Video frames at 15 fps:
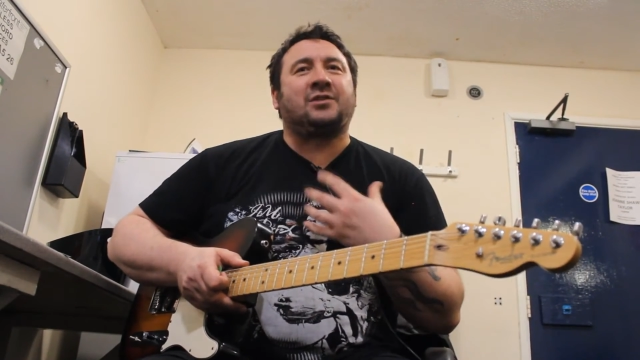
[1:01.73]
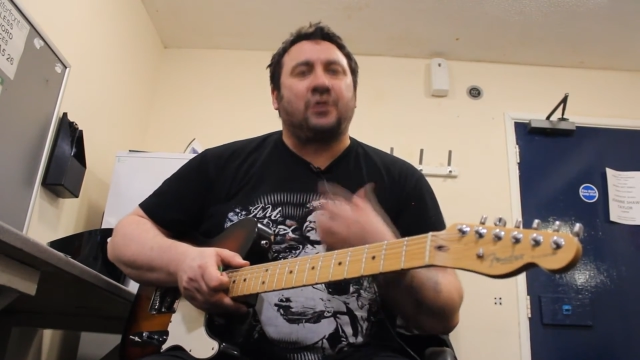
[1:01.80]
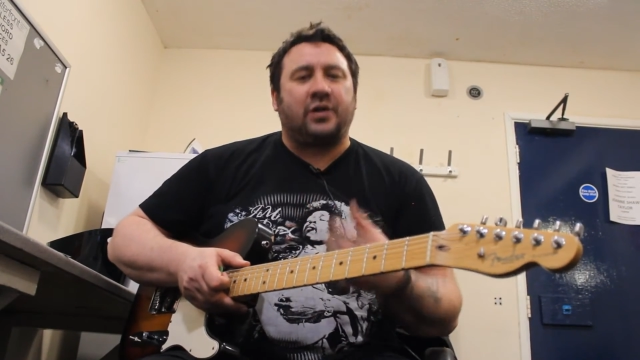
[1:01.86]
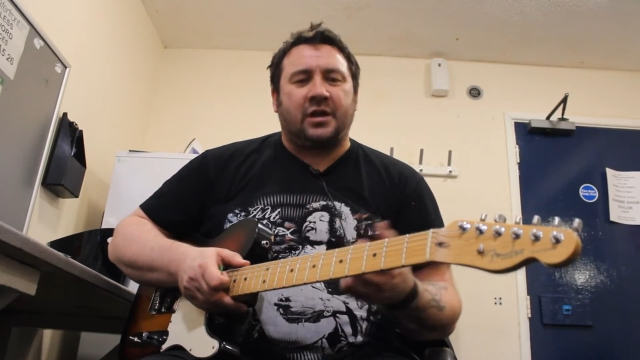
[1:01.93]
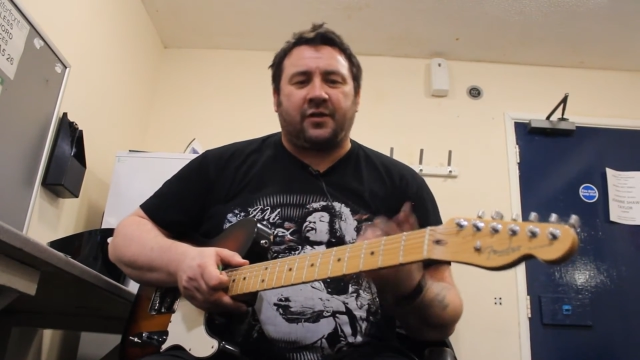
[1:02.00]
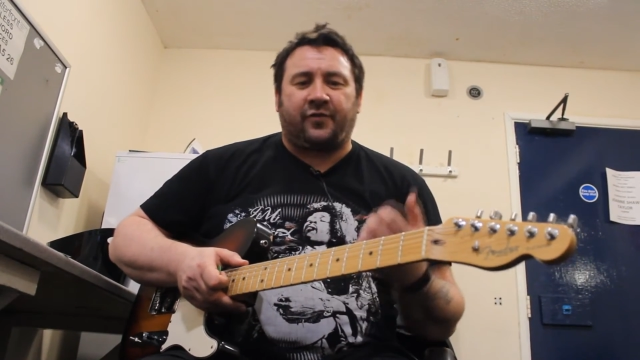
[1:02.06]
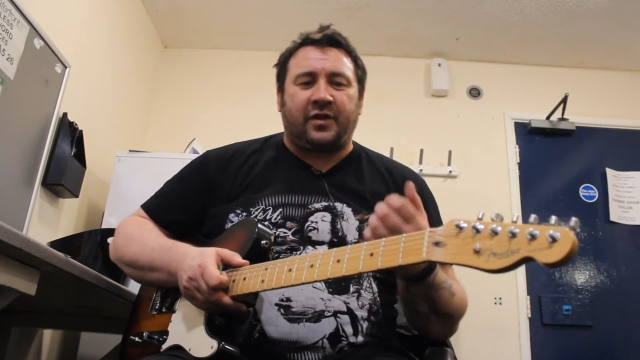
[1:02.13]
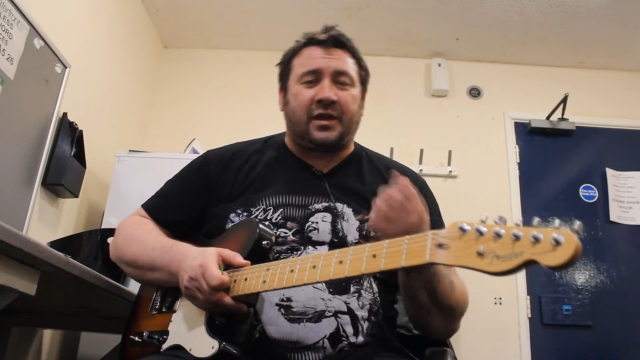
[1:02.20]
to
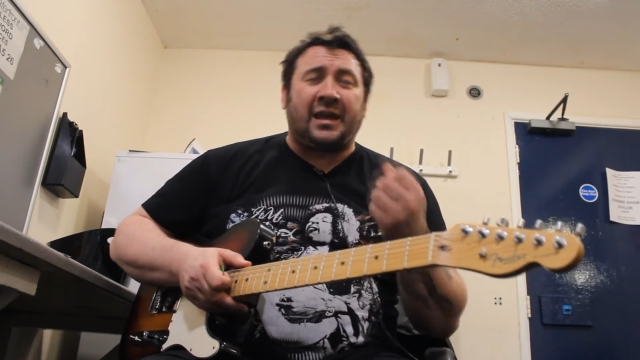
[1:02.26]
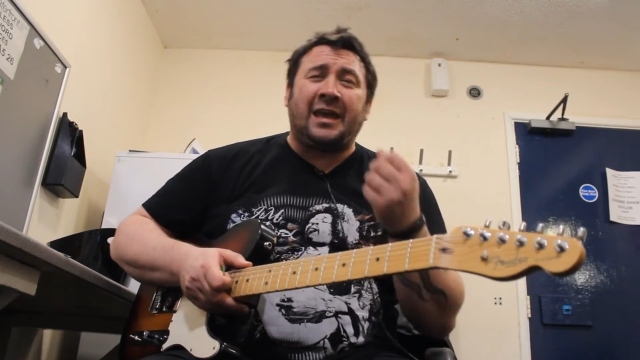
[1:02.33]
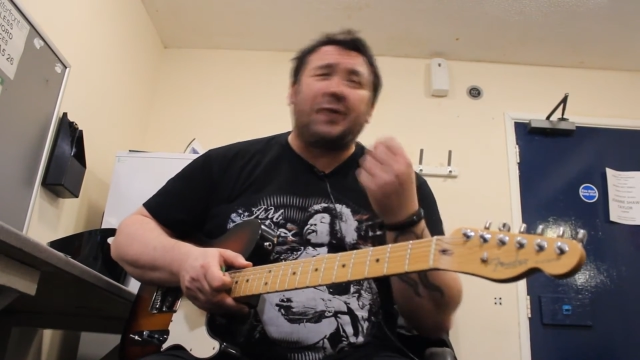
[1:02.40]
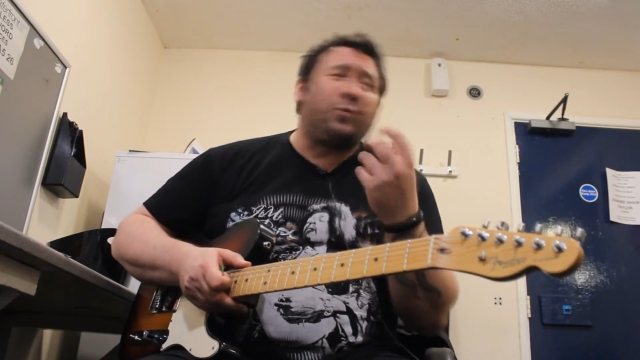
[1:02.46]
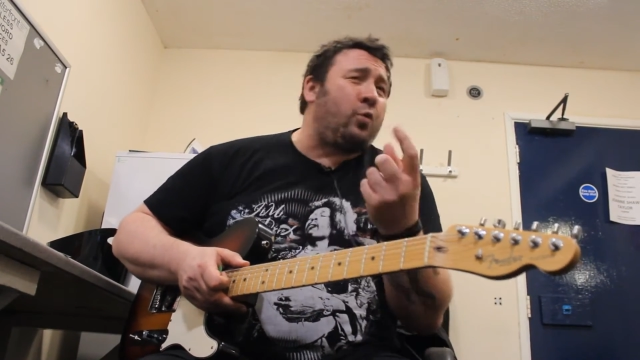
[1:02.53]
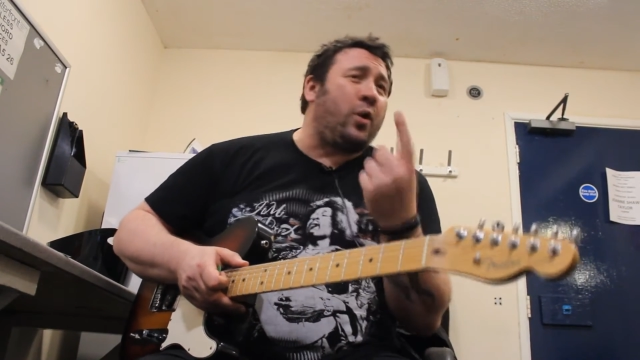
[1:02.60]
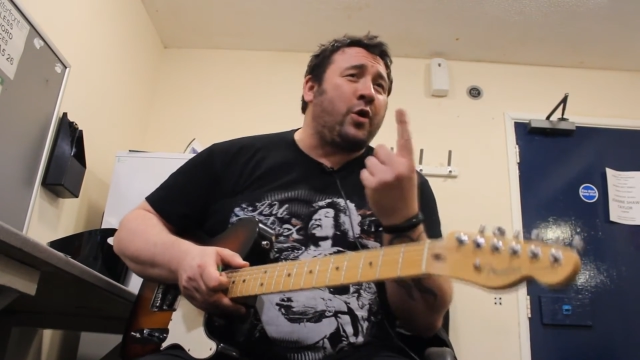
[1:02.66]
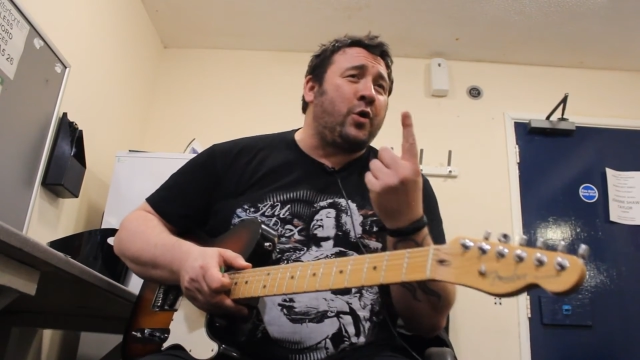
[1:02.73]
you. If you
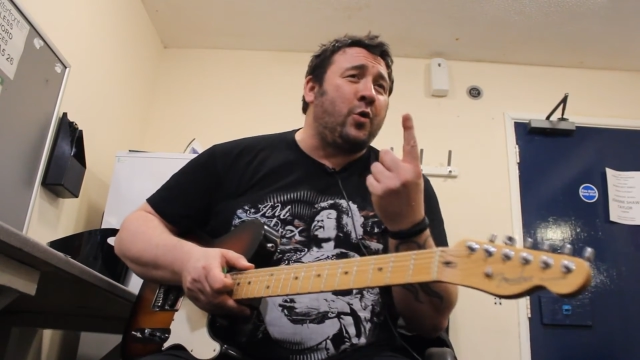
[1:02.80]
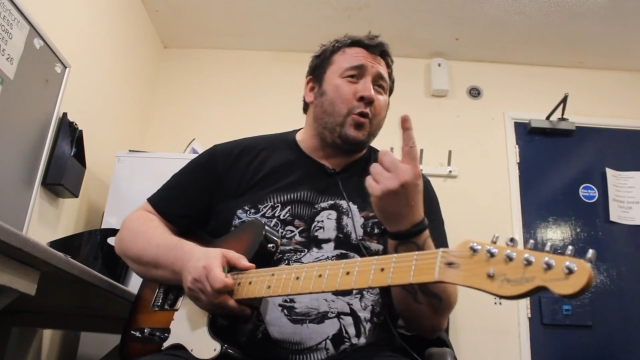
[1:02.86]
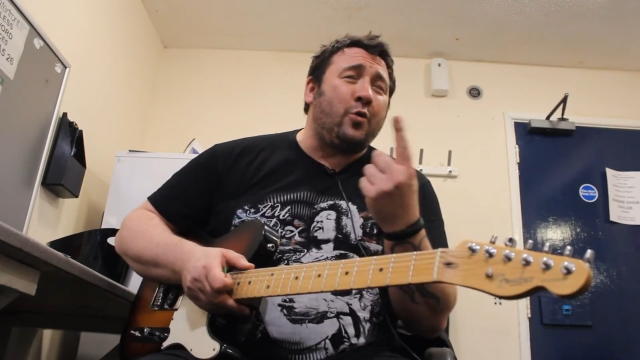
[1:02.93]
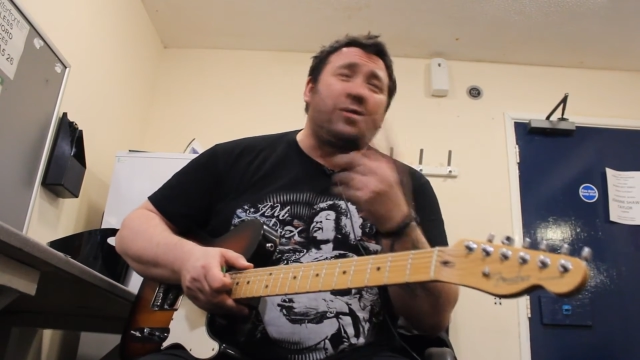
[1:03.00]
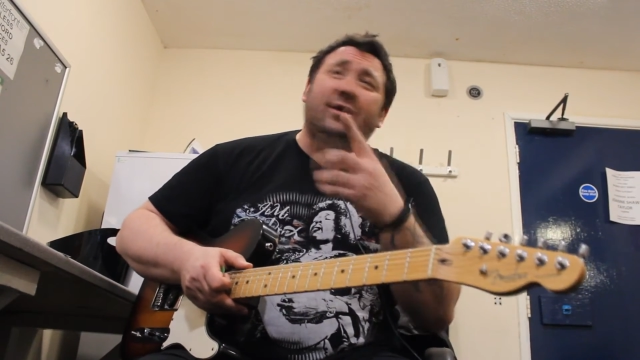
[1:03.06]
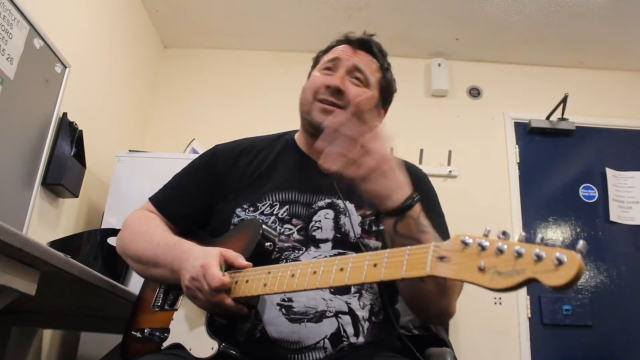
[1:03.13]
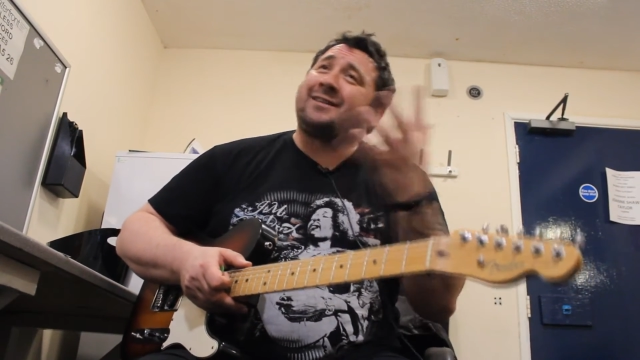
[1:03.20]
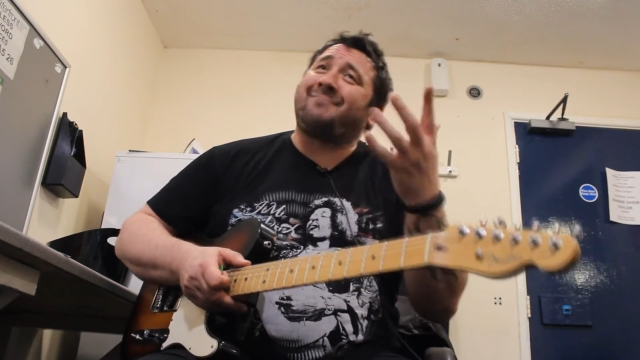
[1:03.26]
hear one
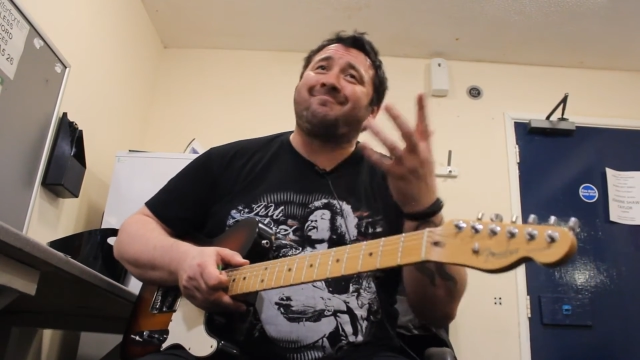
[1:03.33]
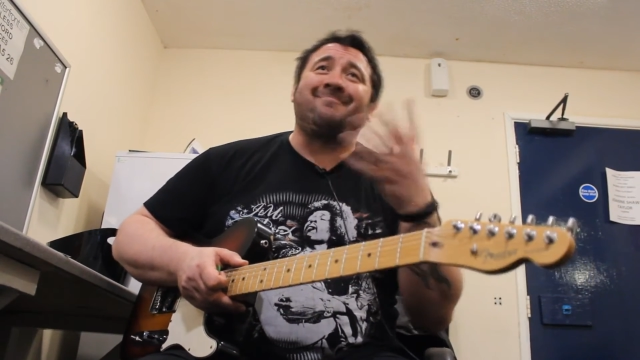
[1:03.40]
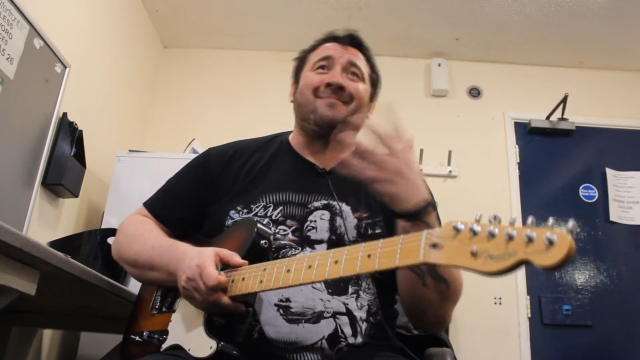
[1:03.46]
note that